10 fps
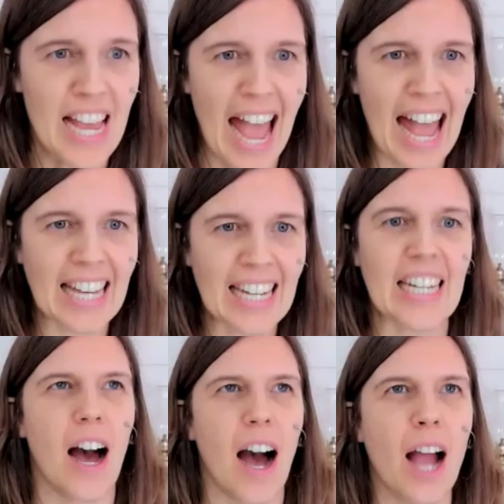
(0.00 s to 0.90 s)
And
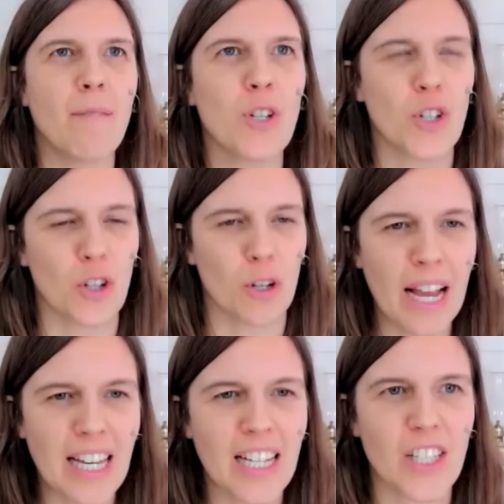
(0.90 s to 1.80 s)
I'm sure my
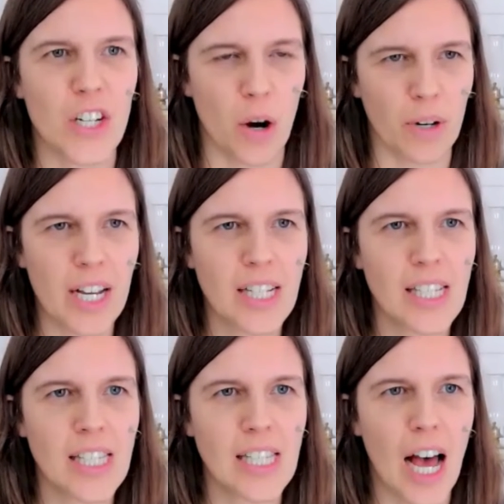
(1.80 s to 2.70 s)
kids
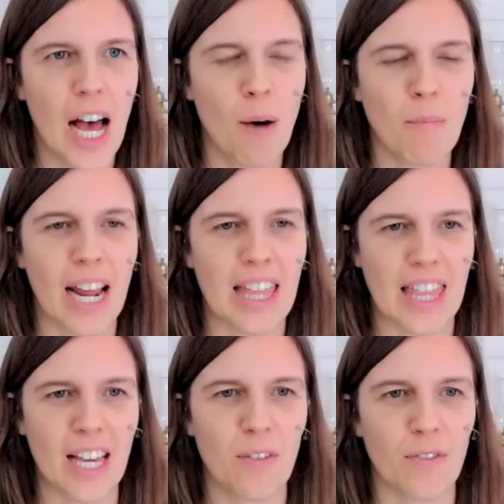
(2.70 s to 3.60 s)
notice, but I
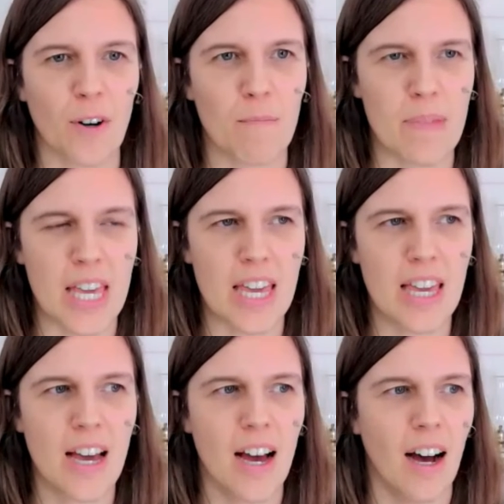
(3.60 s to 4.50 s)
think for
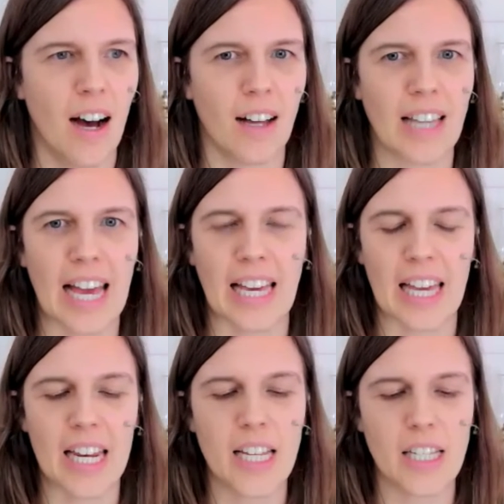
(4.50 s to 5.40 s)
me, like
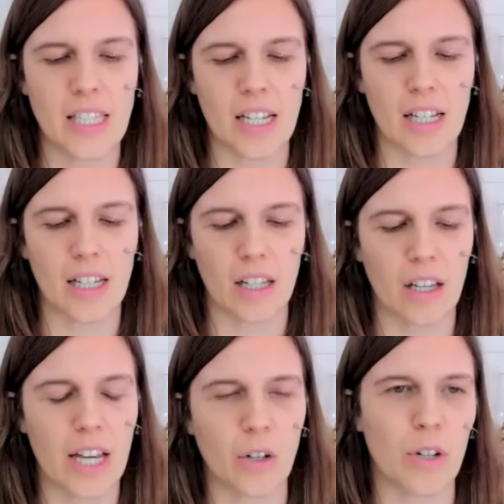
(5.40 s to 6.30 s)
it has
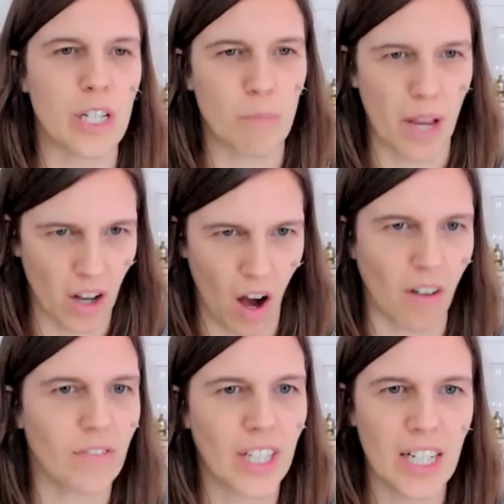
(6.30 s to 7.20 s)
increased my
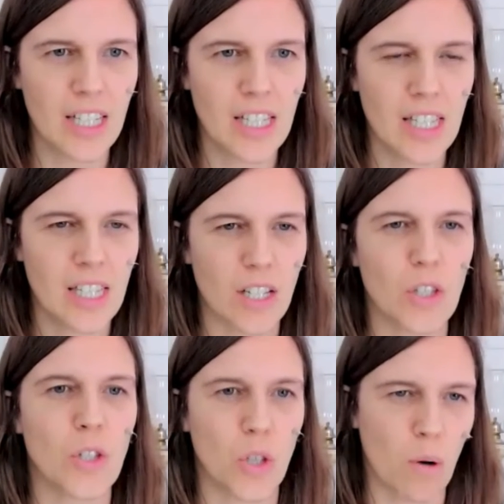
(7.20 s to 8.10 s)
confidence
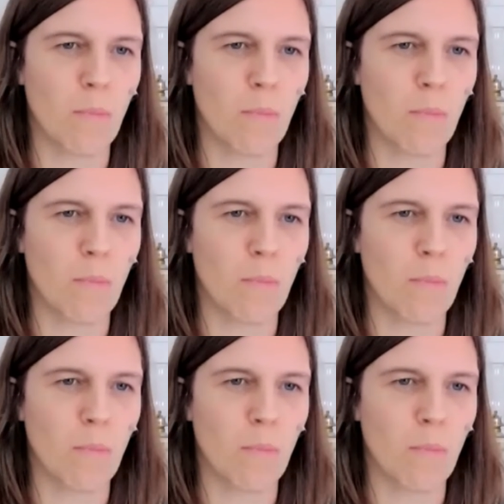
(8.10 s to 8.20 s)
so